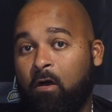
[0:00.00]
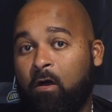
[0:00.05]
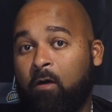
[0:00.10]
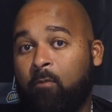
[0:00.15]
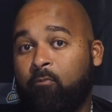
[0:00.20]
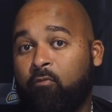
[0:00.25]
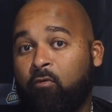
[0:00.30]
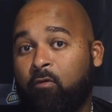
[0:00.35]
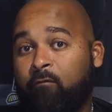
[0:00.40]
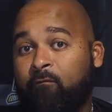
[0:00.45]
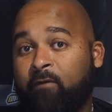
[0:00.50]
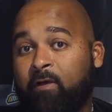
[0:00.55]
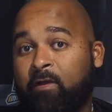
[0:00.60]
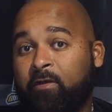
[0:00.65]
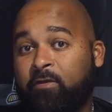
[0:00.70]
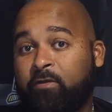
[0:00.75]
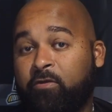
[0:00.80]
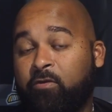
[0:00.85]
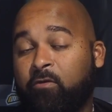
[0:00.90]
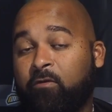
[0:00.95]
all
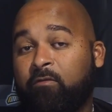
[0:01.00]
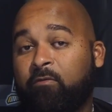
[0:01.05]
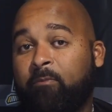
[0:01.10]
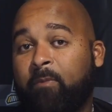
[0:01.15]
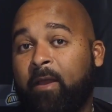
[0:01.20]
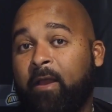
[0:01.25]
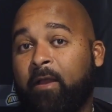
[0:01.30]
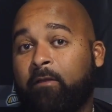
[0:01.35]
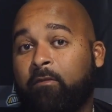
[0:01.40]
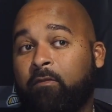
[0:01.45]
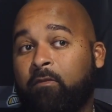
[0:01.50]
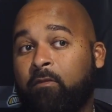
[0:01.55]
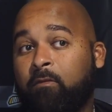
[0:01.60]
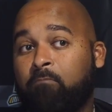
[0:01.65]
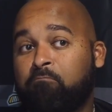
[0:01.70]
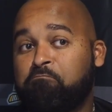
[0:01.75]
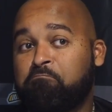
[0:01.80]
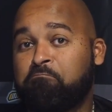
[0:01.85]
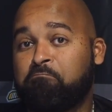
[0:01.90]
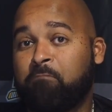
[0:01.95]
profiled to your specs
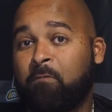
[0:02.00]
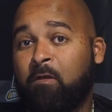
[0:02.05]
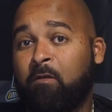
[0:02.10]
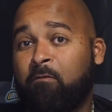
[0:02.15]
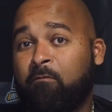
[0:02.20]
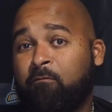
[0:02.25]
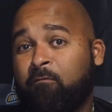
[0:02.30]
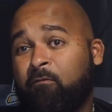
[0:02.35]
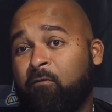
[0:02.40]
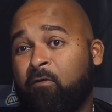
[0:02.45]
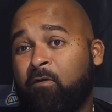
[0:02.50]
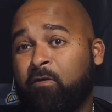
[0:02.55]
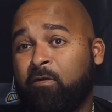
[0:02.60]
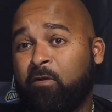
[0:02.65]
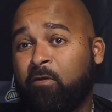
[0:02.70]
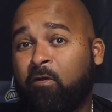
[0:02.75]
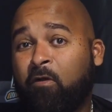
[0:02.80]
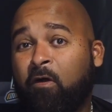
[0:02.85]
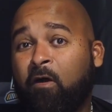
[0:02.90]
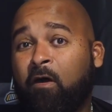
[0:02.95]
for
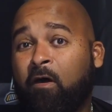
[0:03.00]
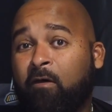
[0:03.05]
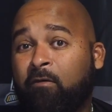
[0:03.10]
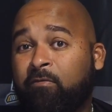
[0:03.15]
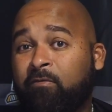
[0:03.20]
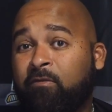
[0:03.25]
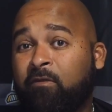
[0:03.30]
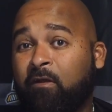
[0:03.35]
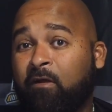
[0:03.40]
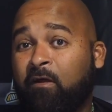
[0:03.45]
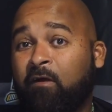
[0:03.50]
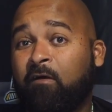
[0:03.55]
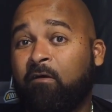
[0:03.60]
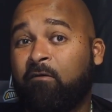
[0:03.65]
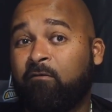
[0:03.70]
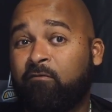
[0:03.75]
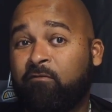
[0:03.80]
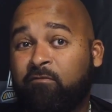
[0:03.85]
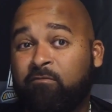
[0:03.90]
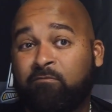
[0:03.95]
the cost
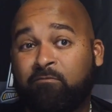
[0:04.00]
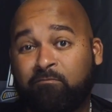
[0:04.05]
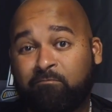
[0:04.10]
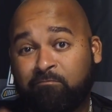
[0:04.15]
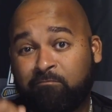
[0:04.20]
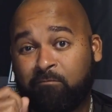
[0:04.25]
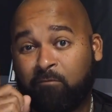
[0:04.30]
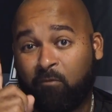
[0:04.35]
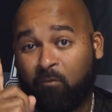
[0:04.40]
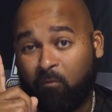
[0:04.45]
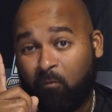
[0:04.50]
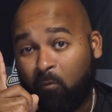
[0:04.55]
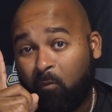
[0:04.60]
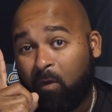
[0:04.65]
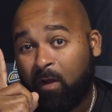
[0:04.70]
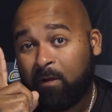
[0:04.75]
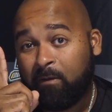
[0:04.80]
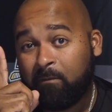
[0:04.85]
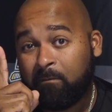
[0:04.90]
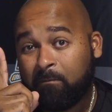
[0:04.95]
of
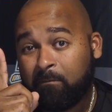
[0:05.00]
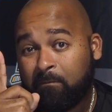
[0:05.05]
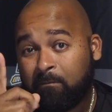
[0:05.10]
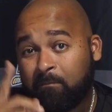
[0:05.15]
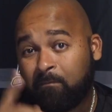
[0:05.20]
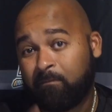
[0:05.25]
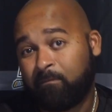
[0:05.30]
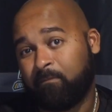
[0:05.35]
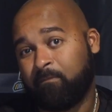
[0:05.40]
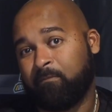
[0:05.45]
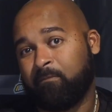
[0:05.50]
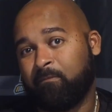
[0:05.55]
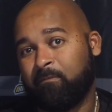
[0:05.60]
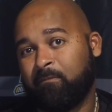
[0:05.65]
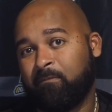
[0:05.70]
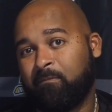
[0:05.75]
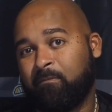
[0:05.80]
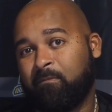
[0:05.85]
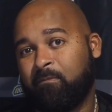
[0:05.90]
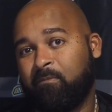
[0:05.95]
one
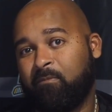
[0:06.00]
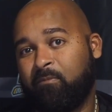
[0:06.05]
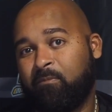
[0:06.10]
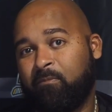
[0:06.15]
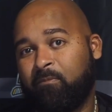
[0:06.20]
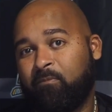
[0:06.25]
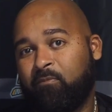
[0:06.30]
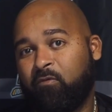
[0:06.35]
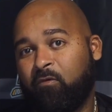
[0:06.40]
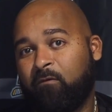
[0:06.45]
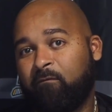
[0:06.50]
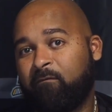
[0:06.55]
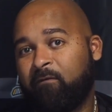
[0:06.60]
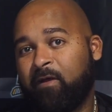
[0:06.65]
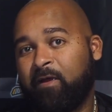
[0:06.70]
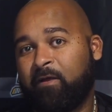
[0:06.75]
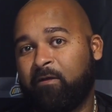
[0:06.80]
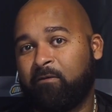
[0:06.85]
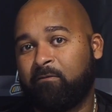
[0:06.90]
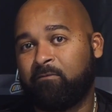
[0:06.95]

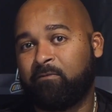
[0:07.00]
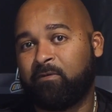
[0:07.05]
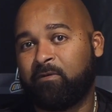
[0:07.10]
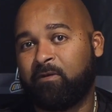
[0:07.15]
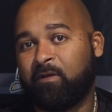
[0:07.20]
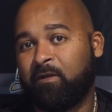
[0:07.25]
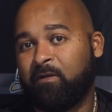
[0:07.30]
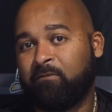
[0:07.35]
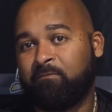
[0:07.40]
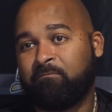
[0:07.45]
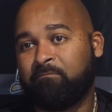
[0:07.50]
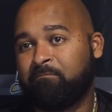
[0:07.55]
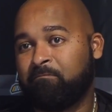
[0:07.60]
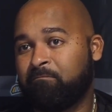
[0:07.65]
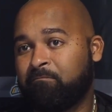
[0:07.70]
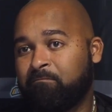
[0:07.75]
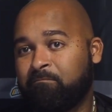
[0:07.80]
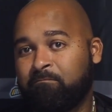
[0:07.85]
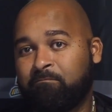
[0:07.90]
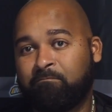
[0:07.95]
profile done,
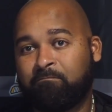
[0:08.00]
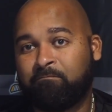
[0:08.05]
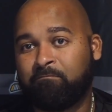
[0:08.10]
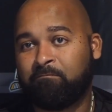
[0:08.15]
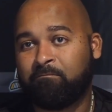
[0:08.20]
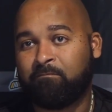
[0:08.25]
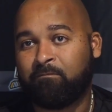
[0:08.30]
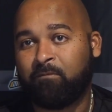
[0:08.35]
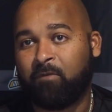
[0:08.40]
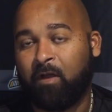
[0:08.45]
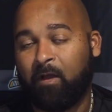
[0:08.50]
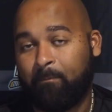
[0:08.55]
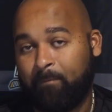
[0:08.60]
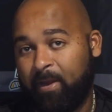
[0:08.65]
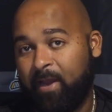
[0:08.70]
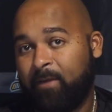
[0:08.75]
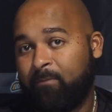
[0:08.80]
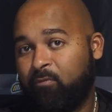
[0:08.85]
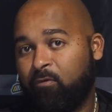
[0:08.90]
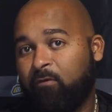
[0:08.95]
a
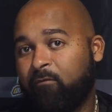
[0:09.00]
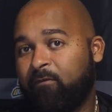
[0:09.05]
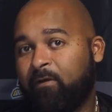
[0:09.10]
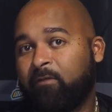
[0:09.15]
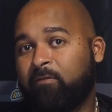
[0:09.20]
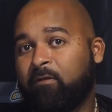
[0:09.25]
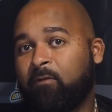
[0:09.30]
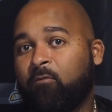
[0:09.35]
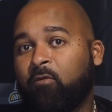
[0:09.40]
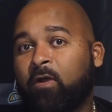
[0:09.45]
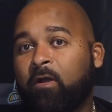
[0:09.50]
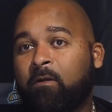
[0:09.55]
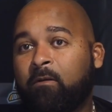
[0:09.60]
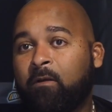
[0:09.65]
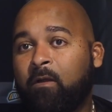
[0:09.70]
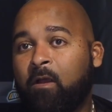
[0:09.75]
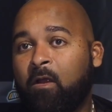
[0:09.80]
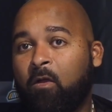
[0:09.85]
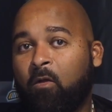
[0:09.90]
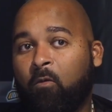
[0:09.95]
paid profile somewhere,
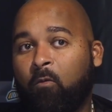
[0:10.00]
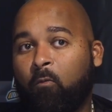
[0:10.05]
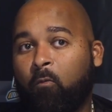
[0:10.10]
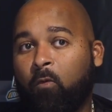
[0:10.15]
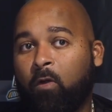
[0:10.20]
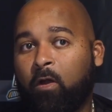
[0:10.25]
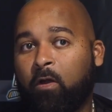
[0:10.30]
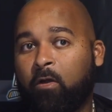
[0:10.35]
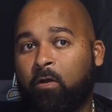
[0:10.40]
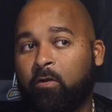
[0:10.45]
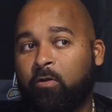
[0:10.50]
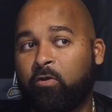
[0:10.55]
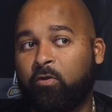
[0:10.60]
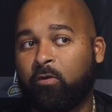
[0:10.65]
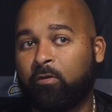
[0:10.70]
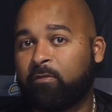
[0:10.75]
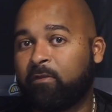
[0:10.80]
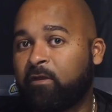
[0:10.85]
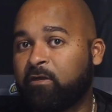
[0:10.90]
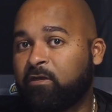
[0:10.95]
where
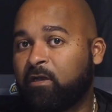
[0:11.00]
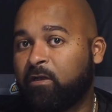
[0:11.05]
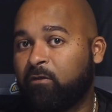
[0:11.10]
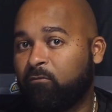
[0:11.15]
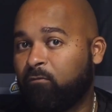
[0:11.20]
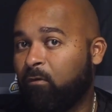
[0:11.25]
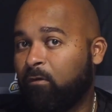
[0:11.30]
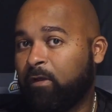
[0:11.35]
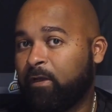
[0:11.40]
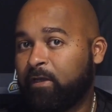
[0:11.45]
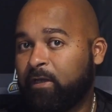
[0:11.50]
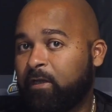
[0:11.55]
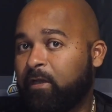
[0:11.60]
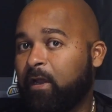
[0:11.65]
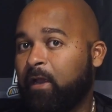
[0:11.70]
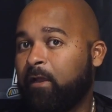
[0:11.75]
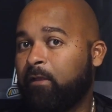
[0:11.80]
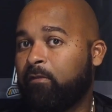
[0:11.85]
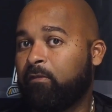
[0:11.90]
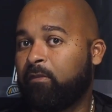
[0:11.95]
you're essentially rolling the
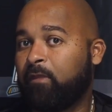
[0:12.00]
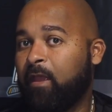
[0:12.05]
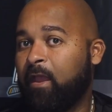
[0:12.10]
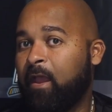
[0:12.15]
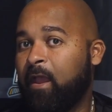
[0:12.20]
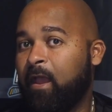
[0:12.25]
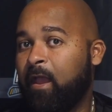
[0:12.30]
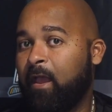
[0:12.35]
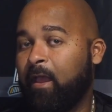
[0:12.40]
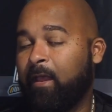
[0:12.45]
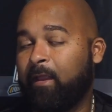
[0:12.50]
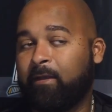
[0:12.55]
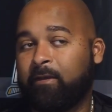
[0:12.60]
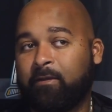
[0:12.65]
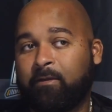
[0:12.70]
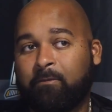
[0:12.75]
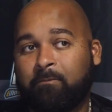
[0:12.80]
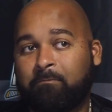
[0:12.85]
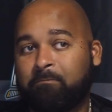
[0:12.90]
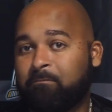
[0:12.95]
dice
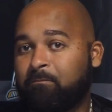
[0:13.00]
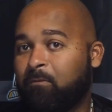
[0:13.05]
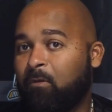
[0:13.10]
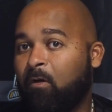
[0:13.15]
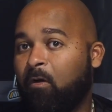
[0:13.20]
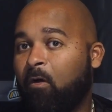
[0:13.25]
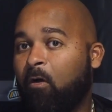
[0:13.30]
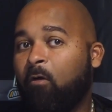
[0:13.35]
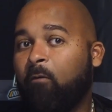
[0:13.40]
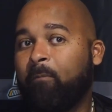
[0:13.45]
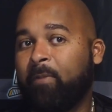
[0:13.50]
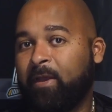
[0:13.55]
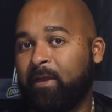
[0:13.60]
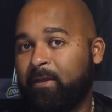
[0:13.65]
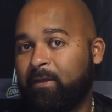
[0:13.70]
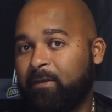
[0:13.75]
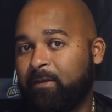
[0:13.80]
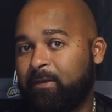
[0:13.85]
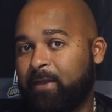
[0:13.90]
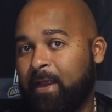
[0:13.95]
and hoping
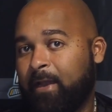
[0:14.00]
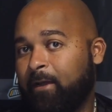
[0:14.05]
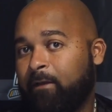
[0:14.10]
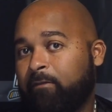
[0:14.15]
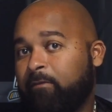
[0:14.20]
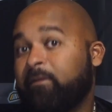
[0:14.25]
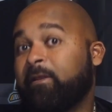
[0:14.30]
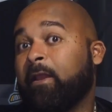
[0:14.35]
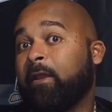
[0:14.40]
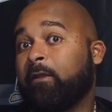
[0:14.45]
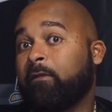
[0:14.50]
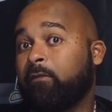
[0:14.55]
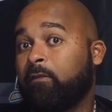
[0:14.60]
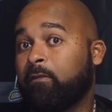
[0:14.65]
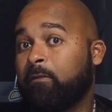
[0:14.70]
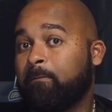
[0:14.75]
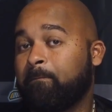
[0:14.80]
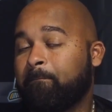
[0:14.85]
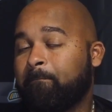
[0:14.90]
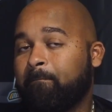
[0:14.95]
that it
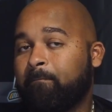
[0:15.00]
sticks.